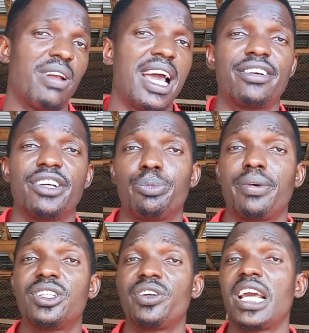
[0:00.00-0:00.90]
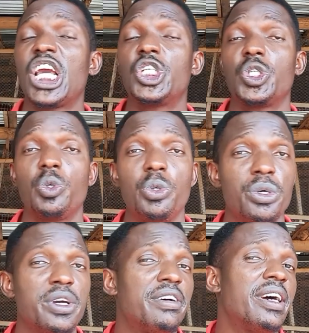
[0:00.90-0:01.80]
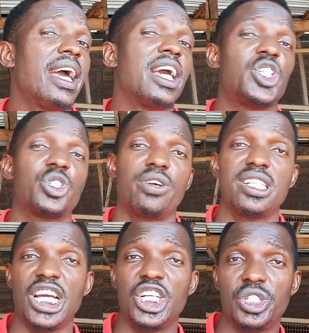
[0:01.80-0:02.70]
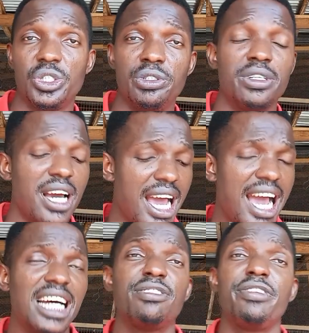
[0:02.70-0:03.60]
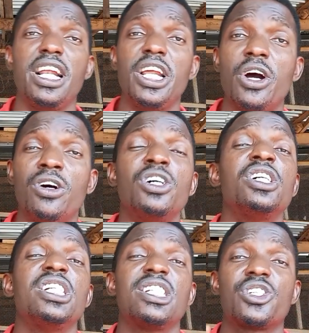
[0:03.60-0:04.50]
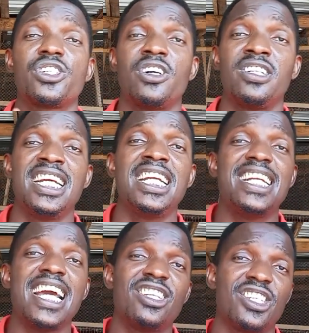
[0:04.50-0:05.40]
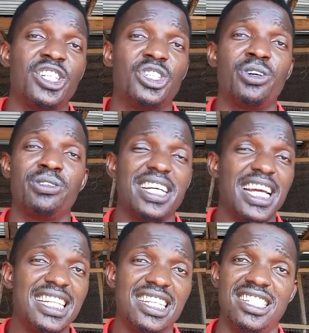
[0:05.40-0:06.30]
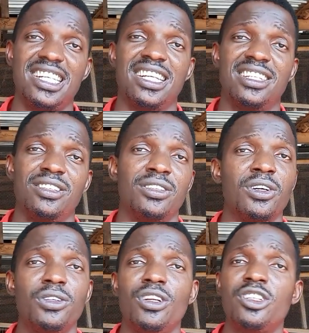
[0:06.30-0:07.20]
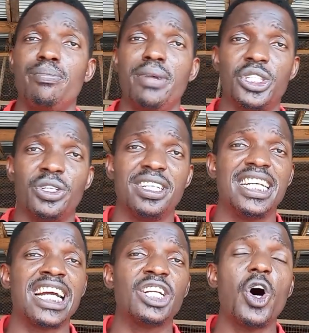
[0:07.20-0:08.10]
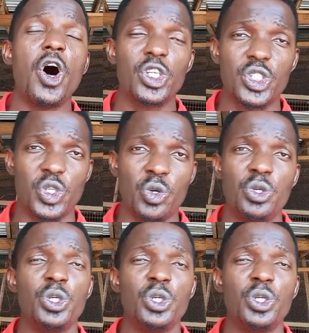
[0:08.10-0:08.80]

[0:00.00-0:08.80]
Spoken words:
like respiratory issue and stress issue, heart failure, sudden death syndrome, etc. Not to mention, it can also